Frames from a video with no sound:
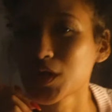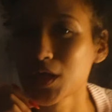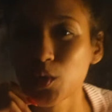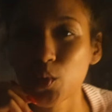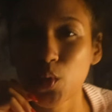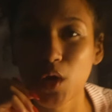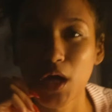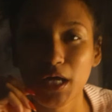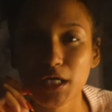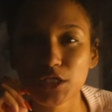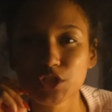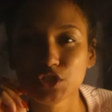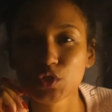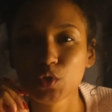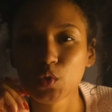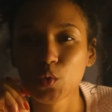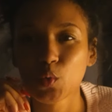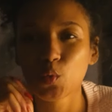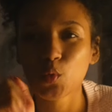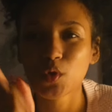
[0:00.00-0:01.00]
gonna watch
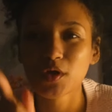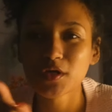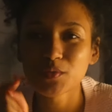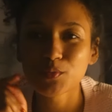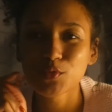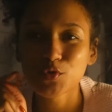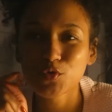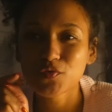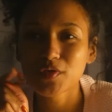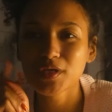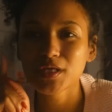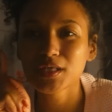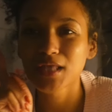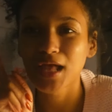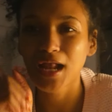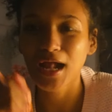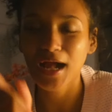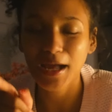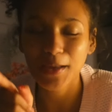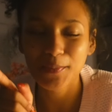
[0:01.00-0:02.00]
one movie that
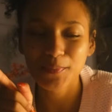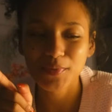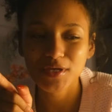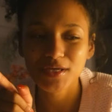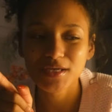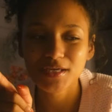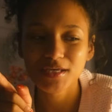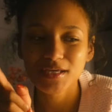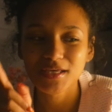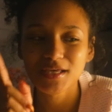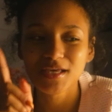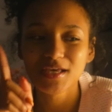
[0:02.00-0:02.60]
I pick